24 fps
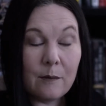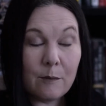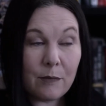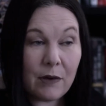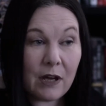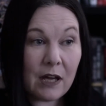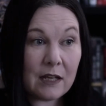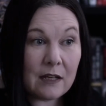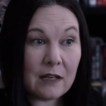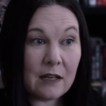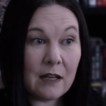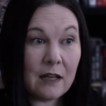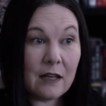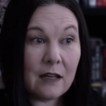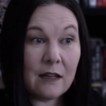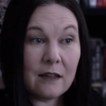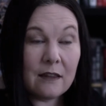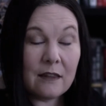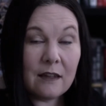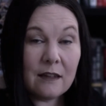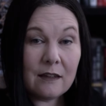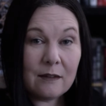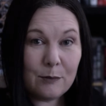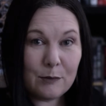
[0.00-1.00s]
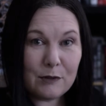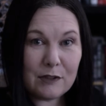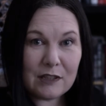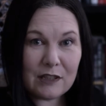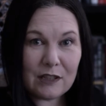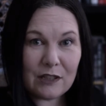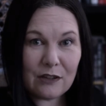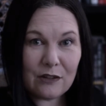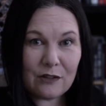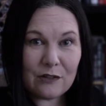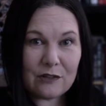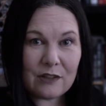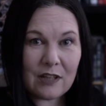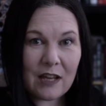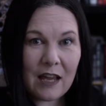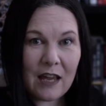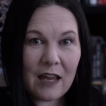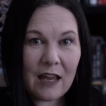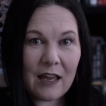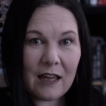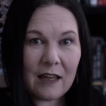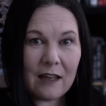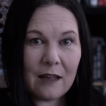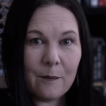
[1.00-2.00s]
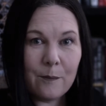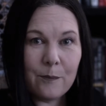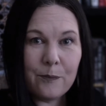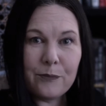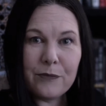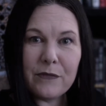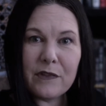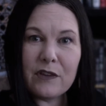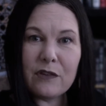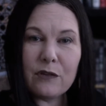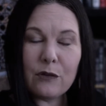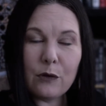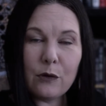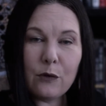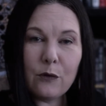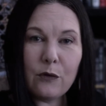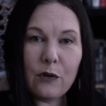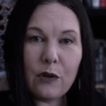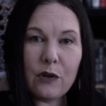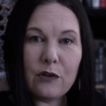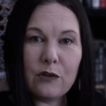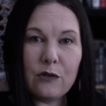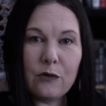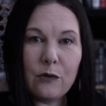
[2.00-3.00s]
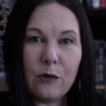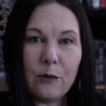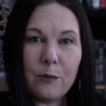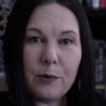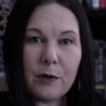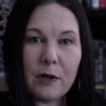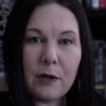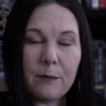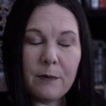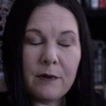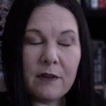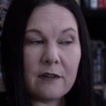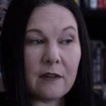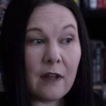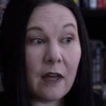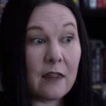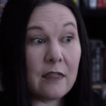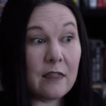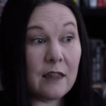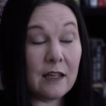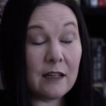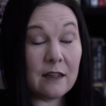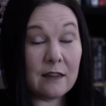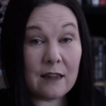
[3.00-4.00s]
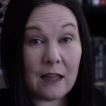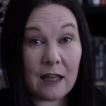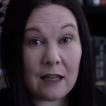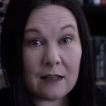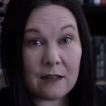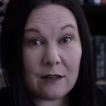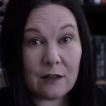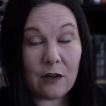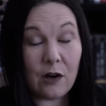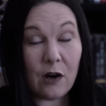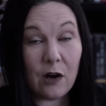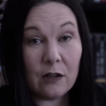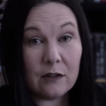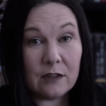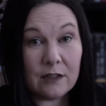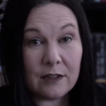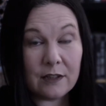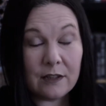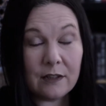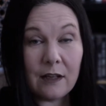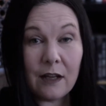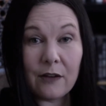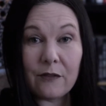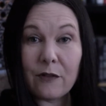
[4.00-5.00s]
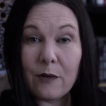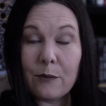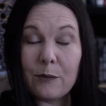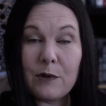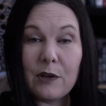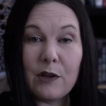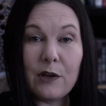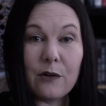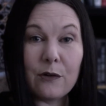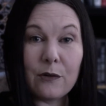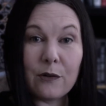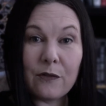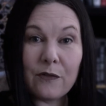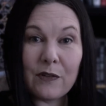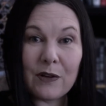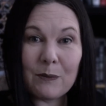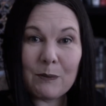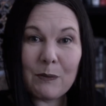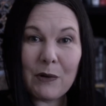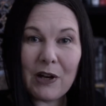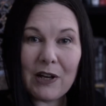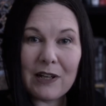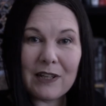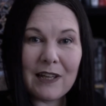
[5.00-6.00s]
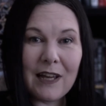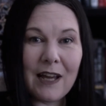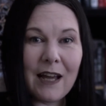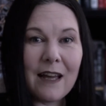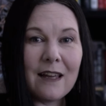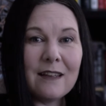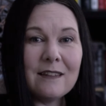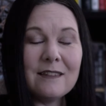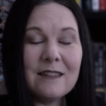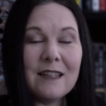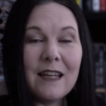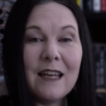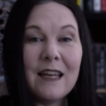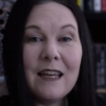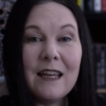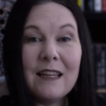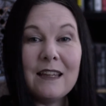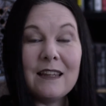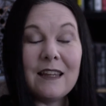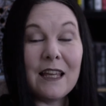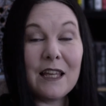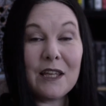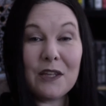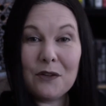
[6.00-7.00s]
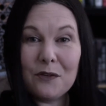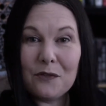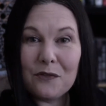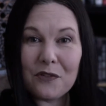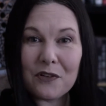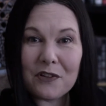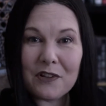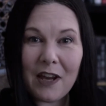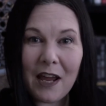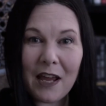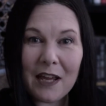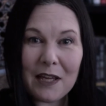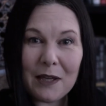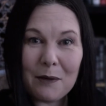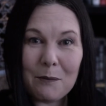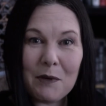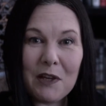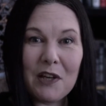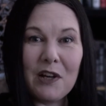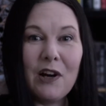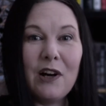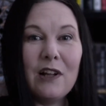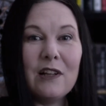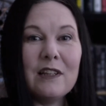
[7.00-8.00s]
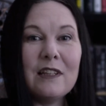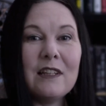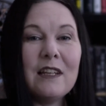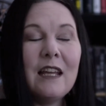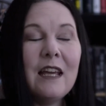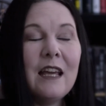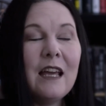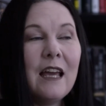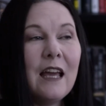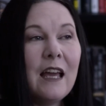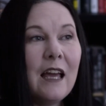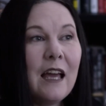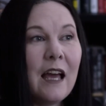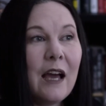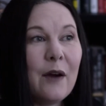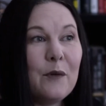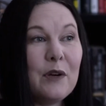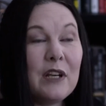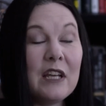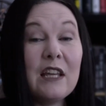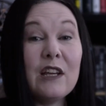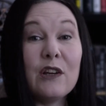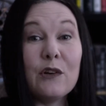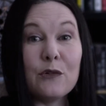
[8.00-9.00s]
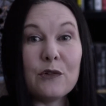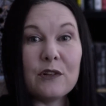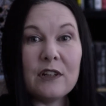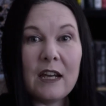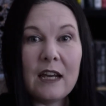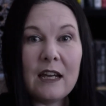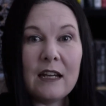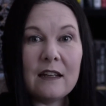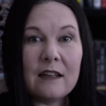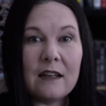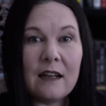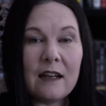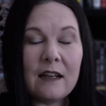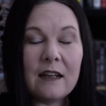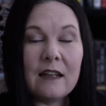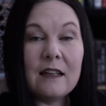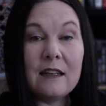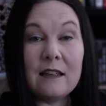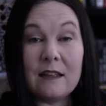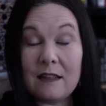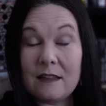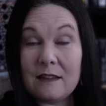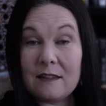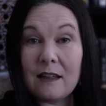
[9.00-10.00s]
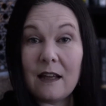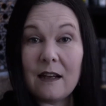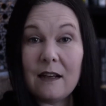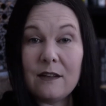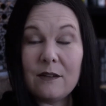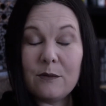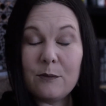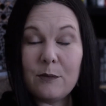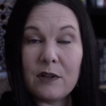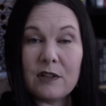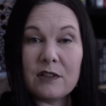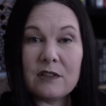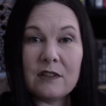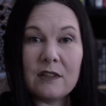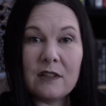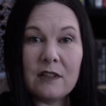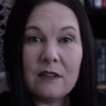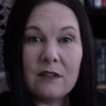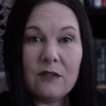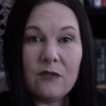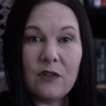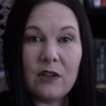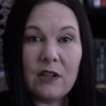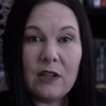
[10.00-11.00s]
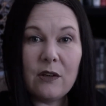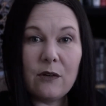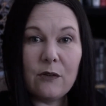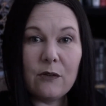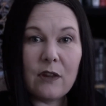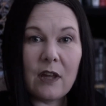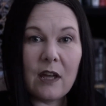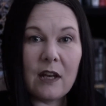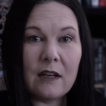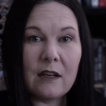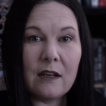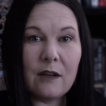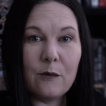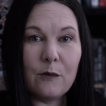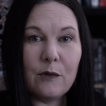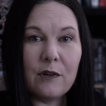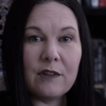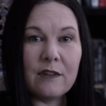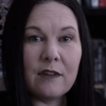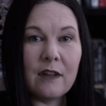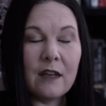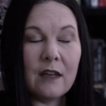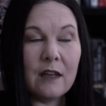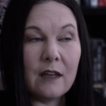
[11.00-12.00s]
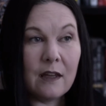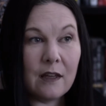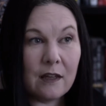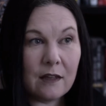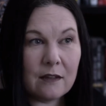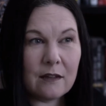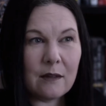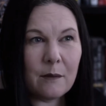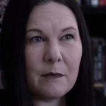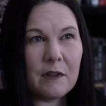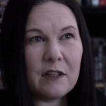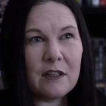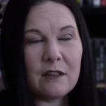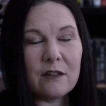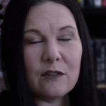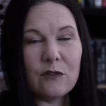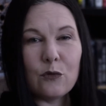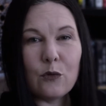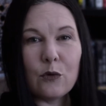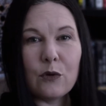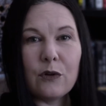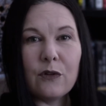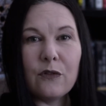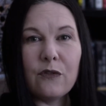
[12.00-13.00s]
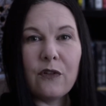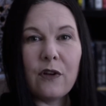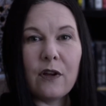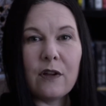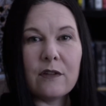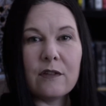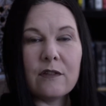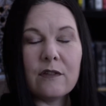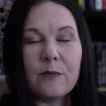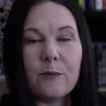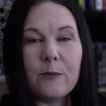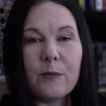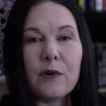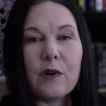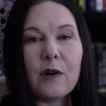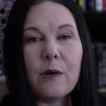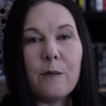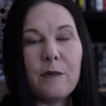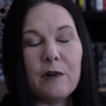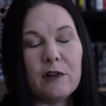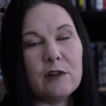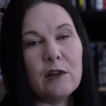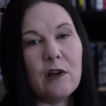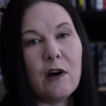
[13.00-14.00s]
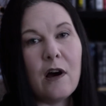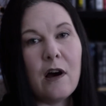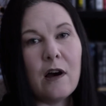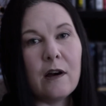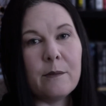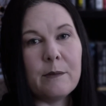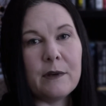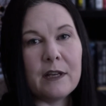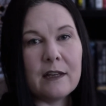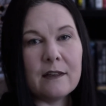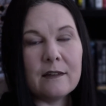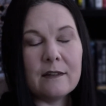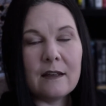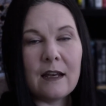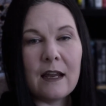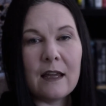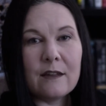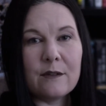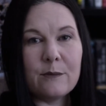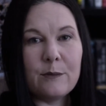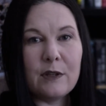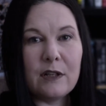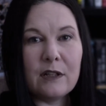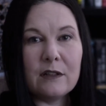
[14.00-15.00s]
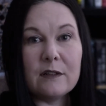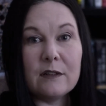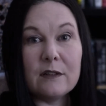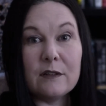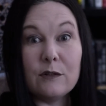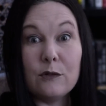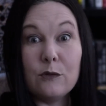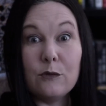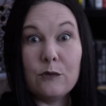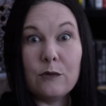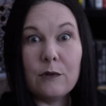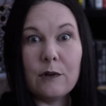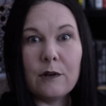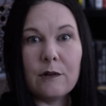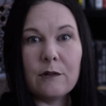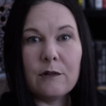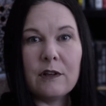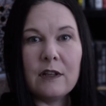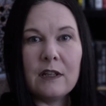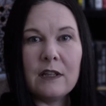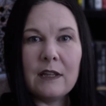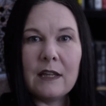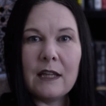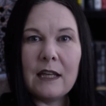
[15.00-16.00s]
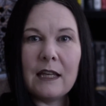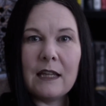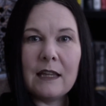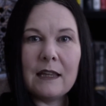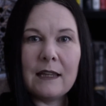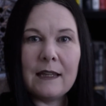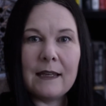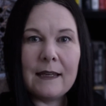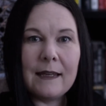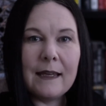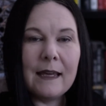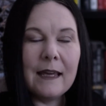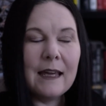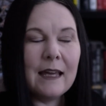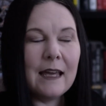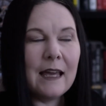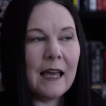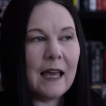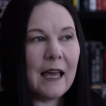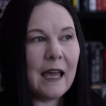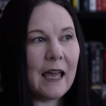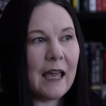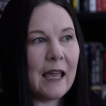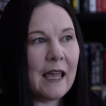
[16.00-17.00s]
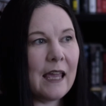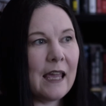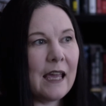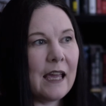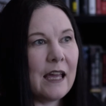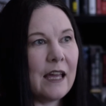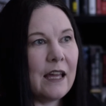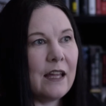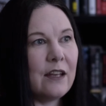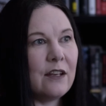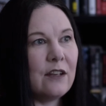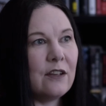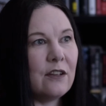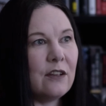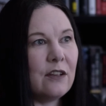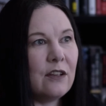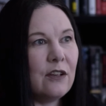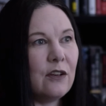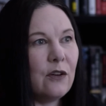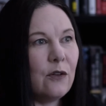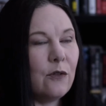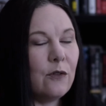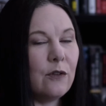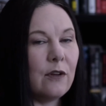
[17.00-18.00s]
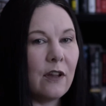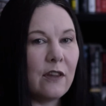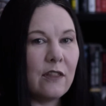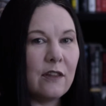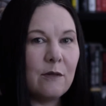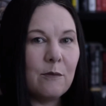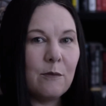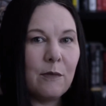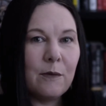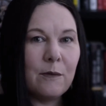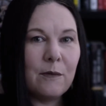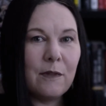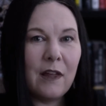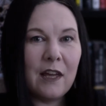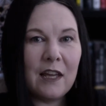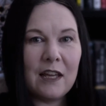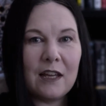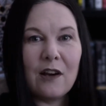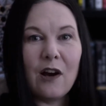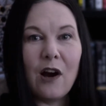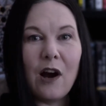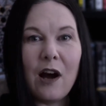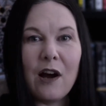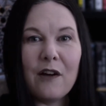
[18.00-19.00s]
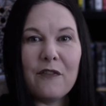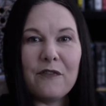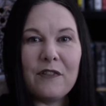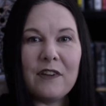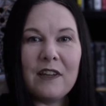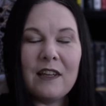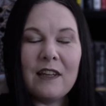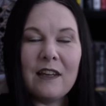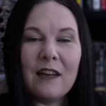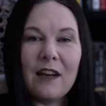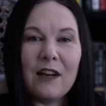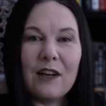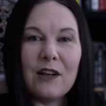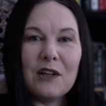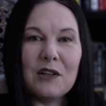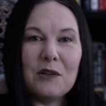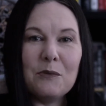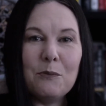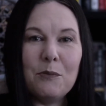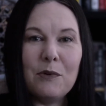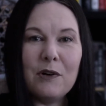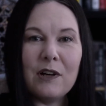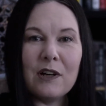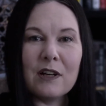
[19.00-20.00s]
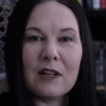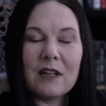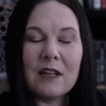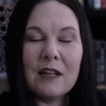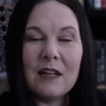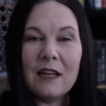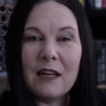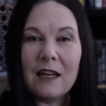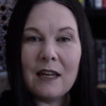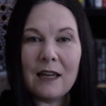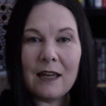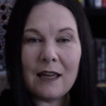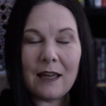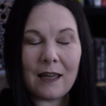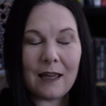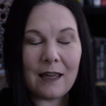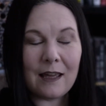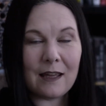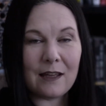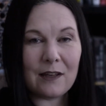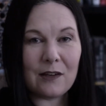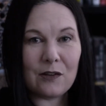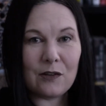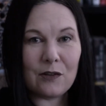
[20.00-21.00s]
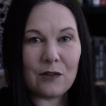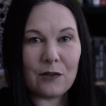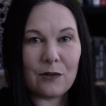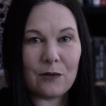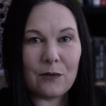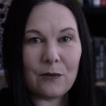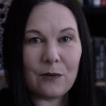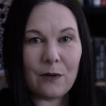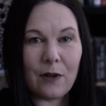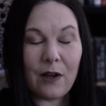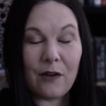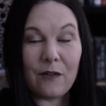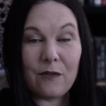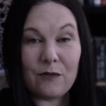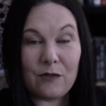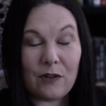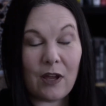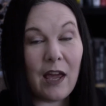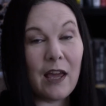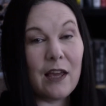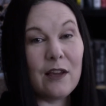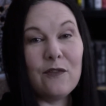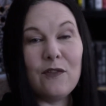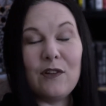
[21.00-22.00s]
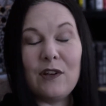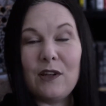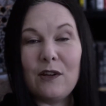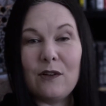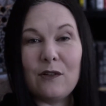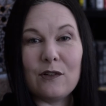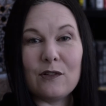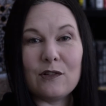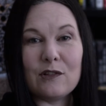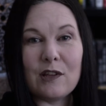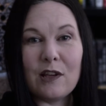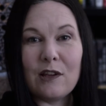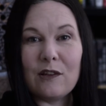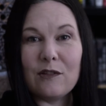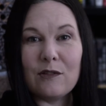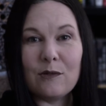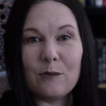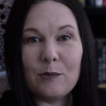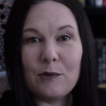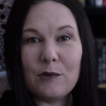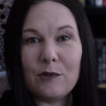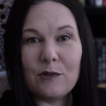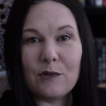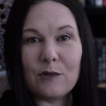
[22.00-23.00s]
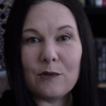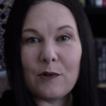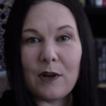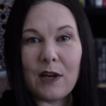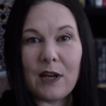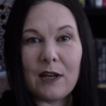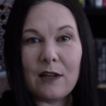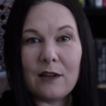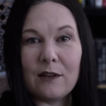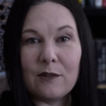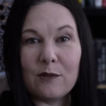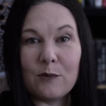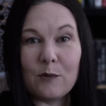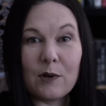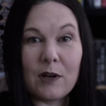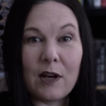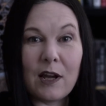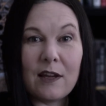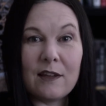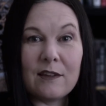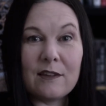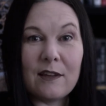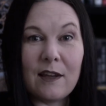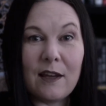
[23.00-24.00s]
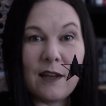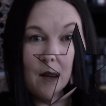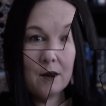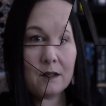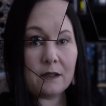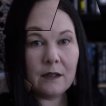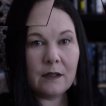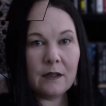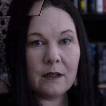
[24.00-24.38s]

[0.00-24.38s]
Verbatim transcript: But this particular tag serves a dual purpose. I think that Colin from the Horrific Podcast, thank you for tagging me, Colin, when he created it, and he said as much in his video that it was something to sort of uh, spur him along because it has been a little dreary lately. And, you know, nothing but like coffee, a good book, and a tag video to chase the blues away, is what I say.